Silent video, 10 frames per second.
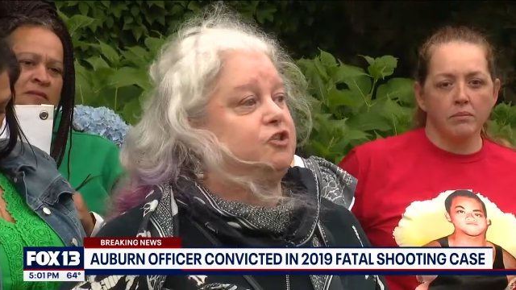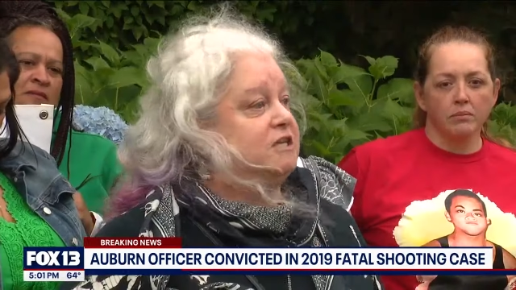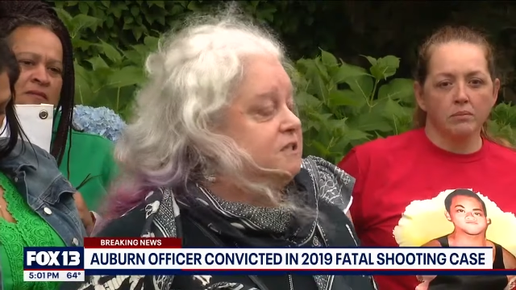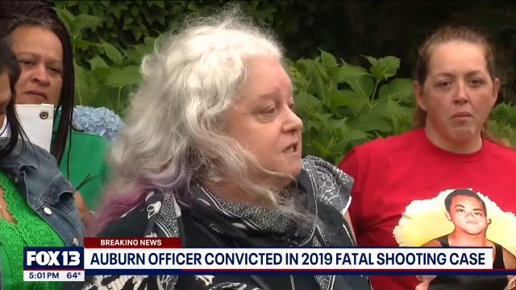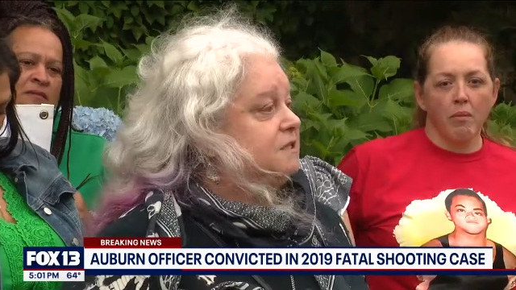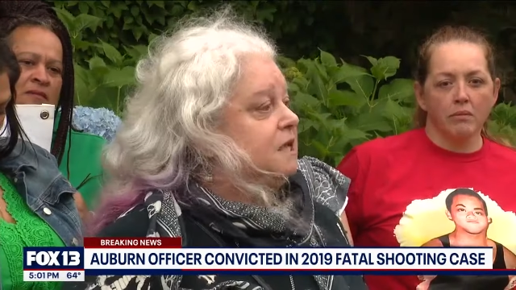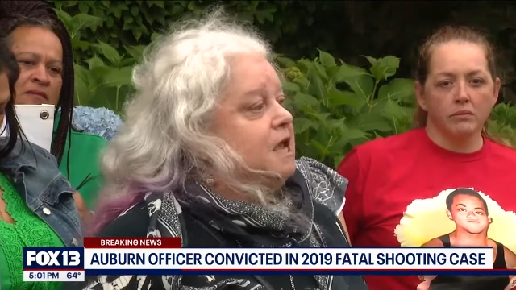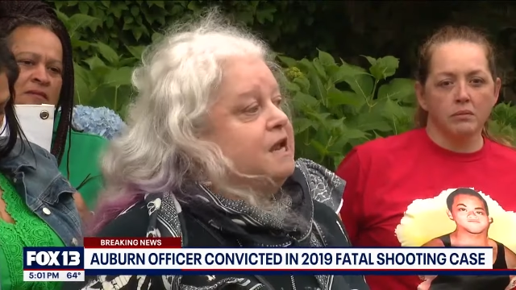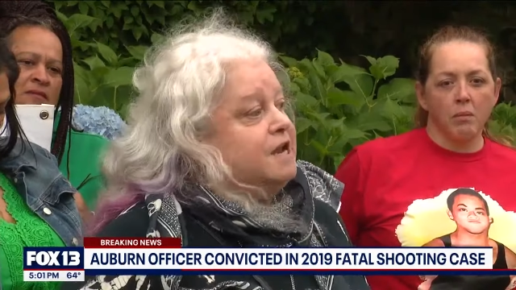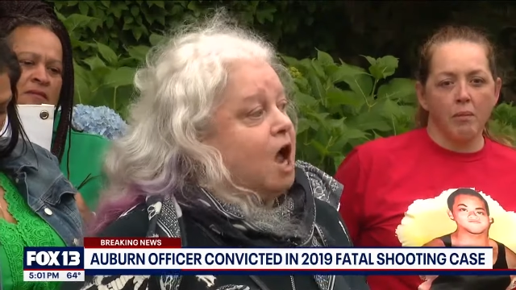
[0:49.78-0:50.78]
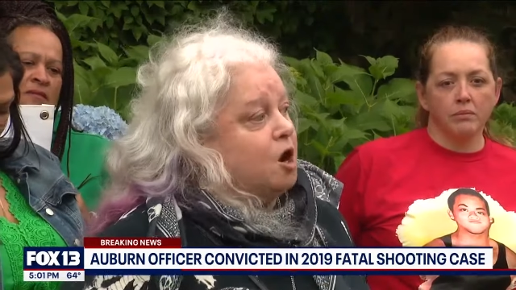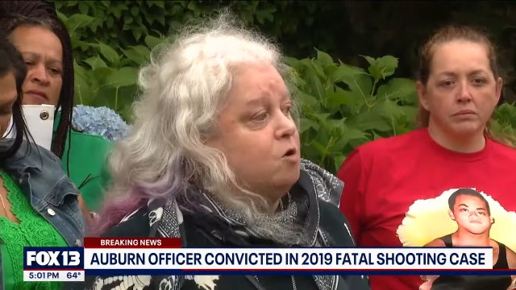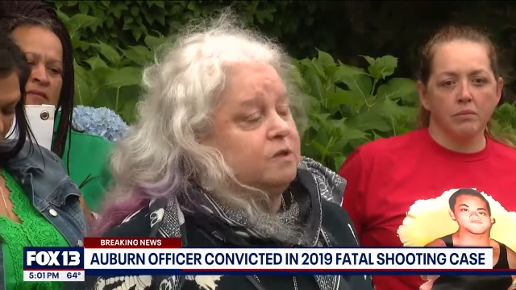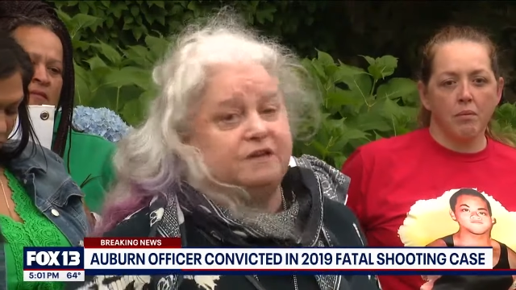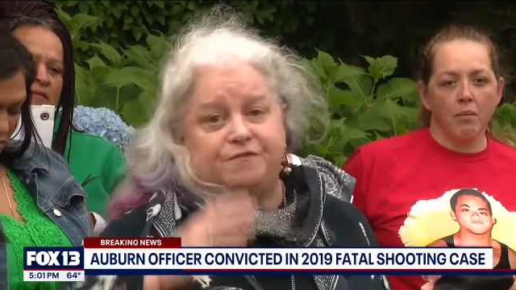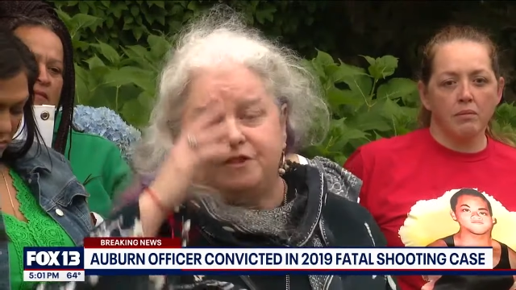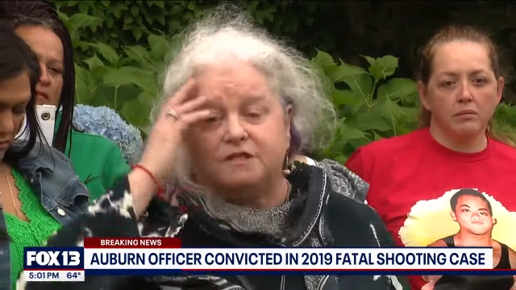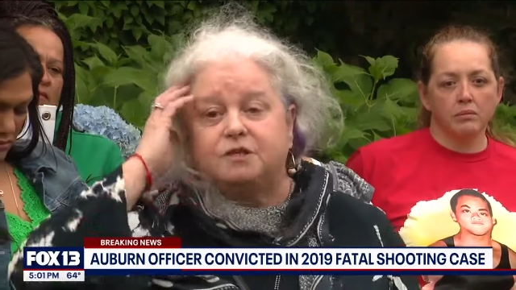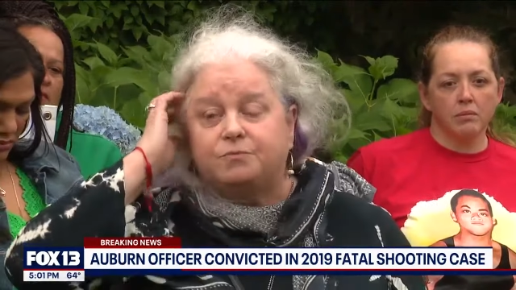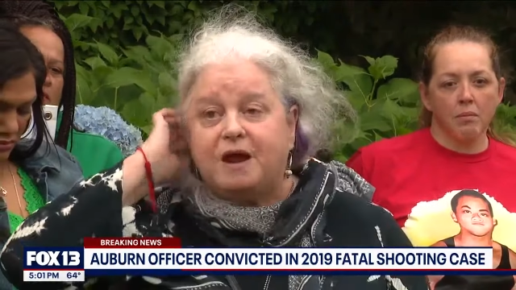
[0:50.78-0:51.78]
Speaker 1: justice not only for the
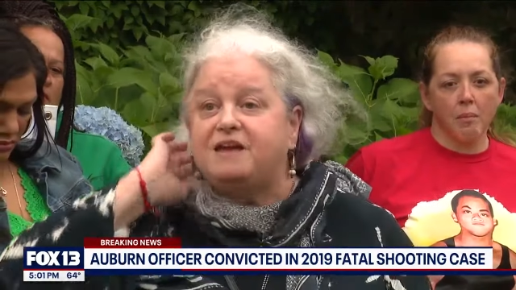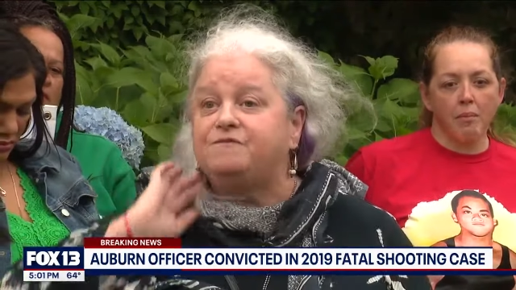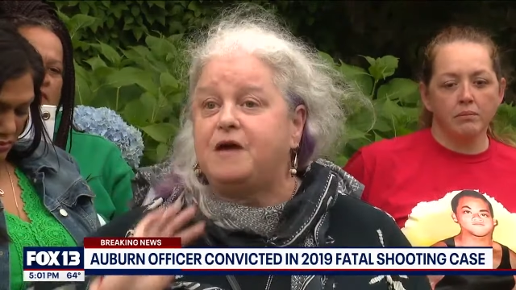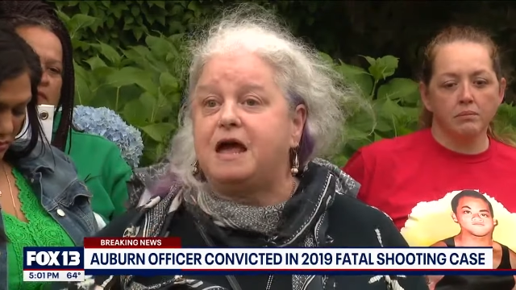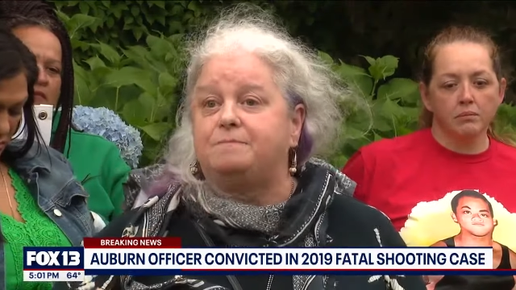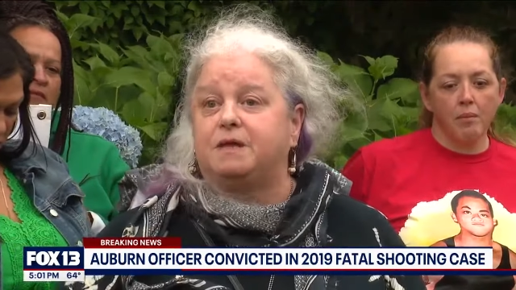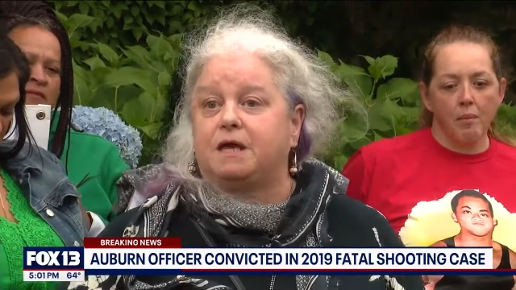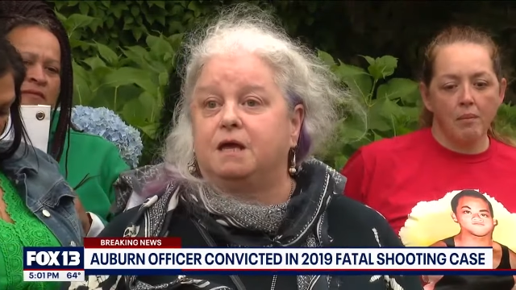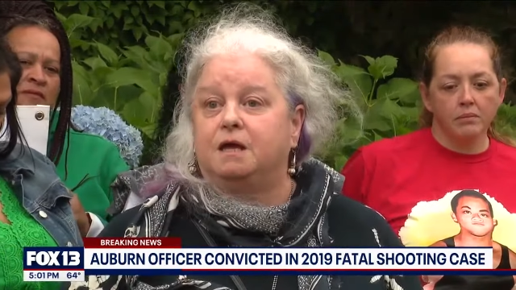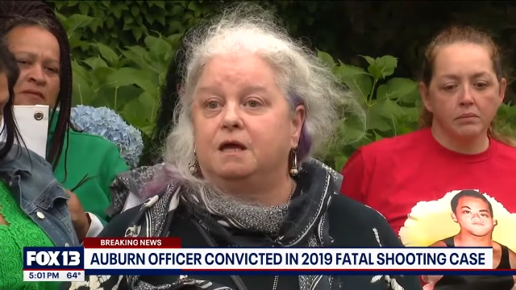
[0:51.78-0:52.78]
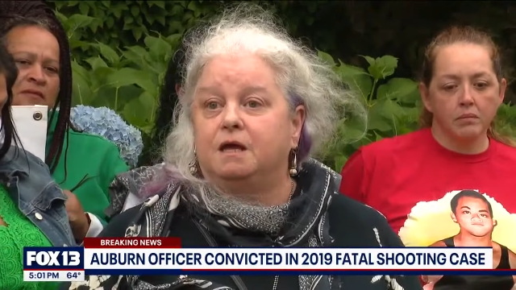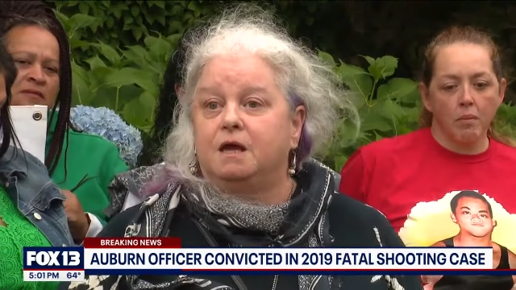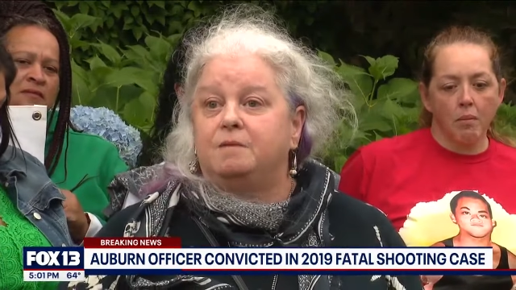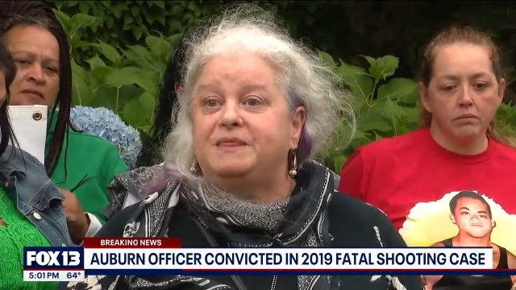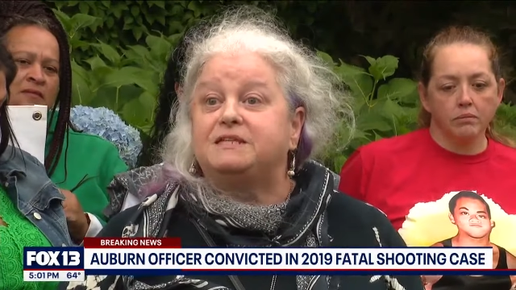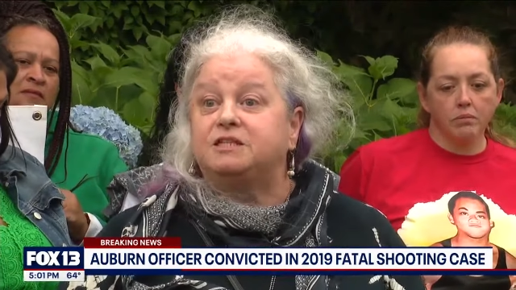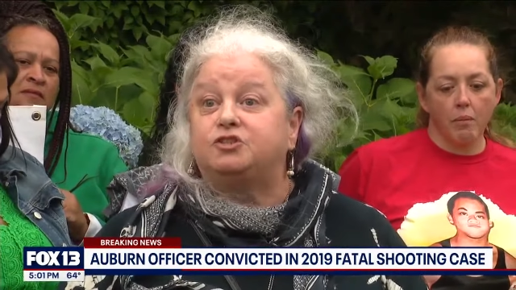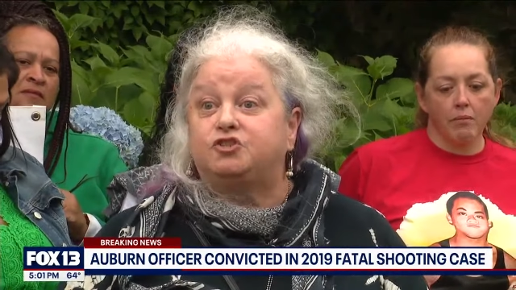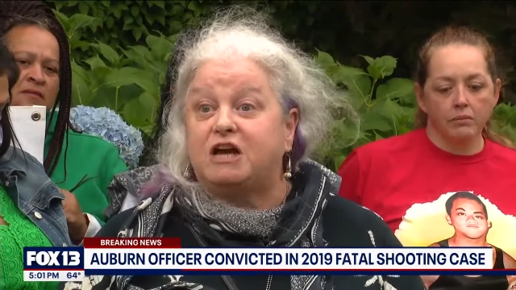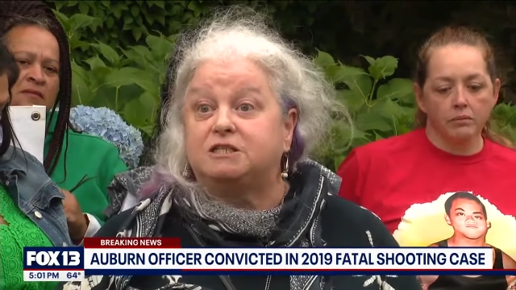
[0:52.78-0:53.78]
Sarey family, this is
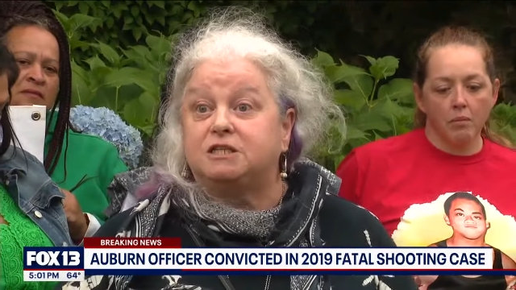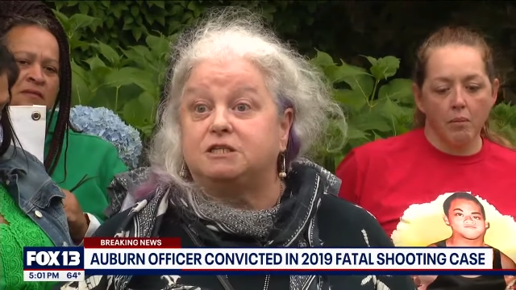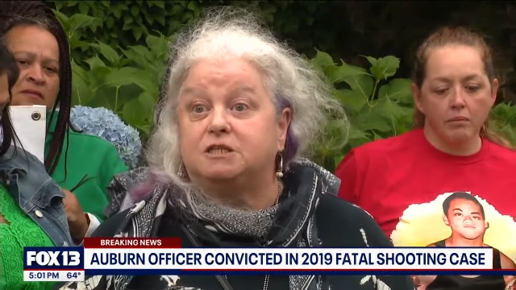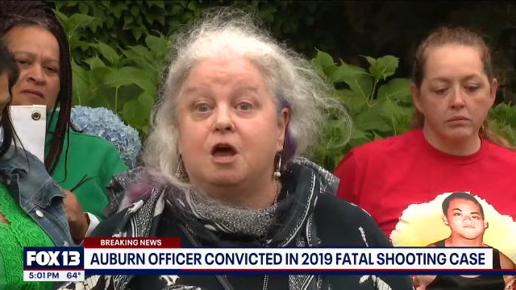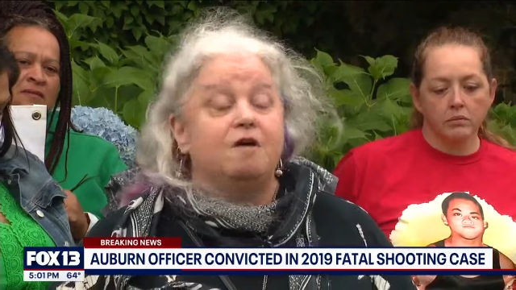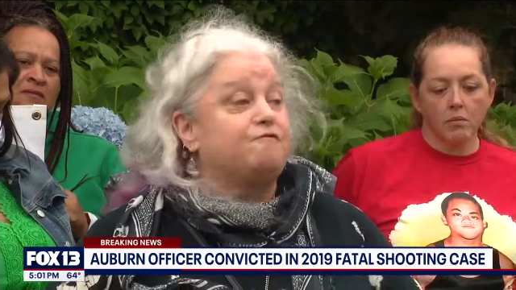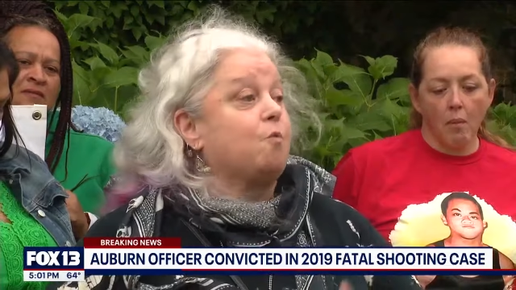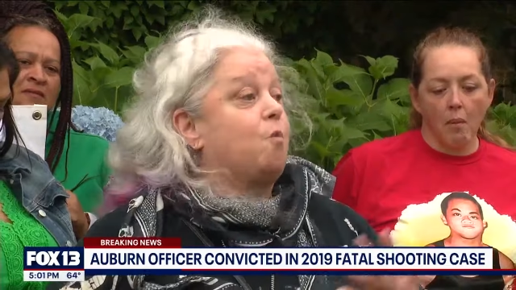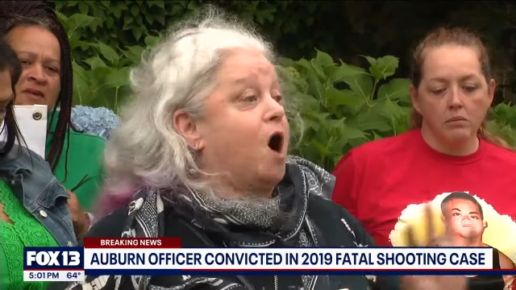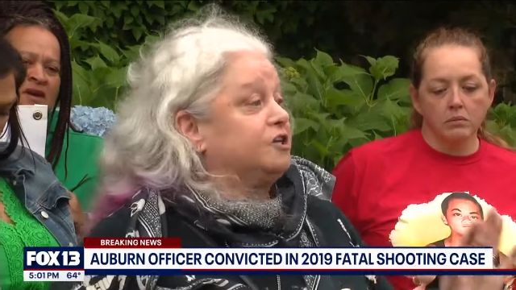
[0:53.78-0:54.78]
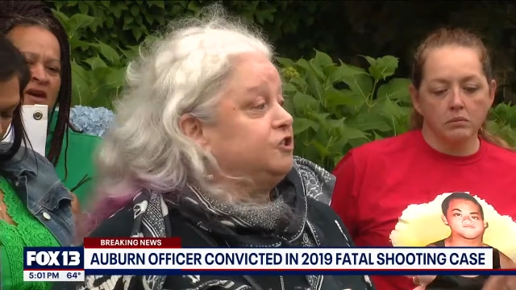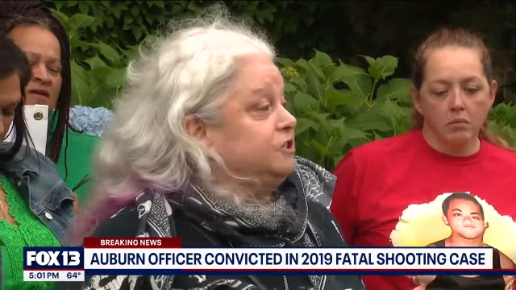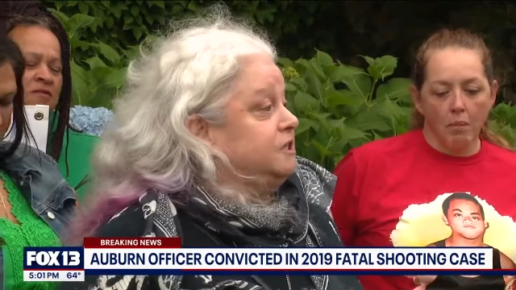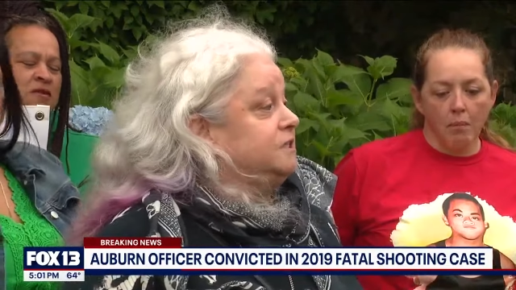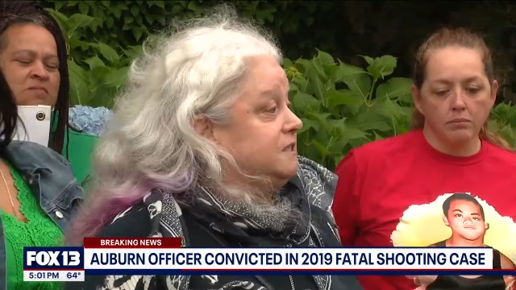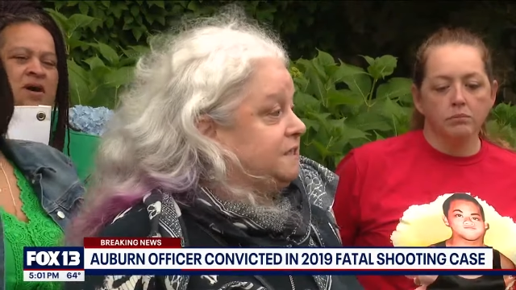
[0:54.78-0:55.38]
justice for Washington